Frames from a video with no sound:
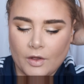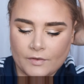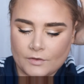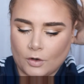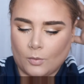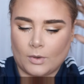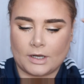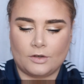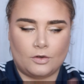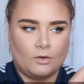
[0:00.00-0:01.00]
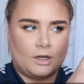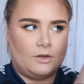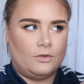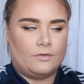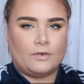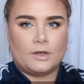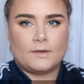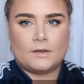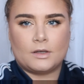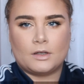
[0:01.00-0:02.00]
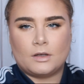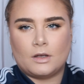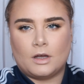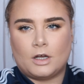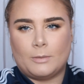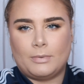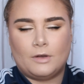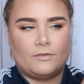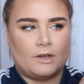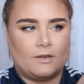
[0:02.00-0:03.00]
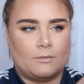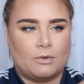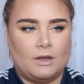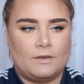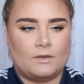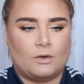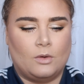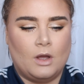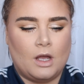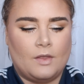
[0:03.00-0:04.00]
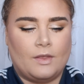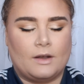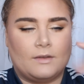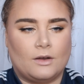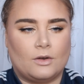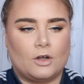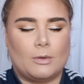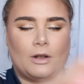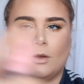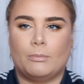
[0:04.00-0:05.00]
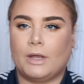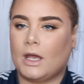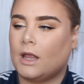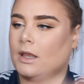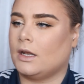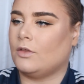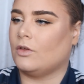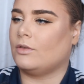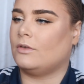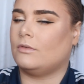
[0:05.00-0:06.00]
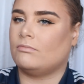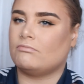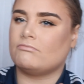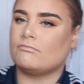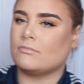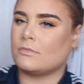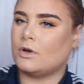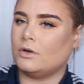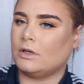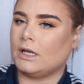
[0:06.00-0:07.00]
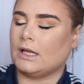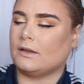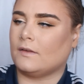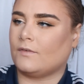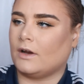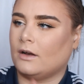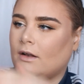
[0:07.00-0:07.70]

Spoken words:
So what I do first a couple of test sprays so that it's not going to come out lumpy, and then I just hold it like this for